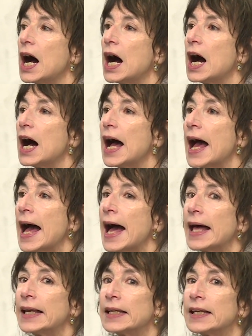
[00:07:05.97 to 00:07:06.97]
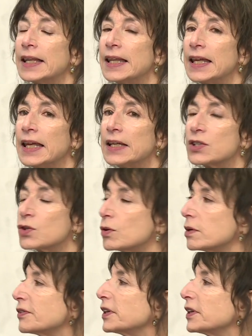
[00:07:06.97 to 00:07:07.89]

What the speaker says: and the sort of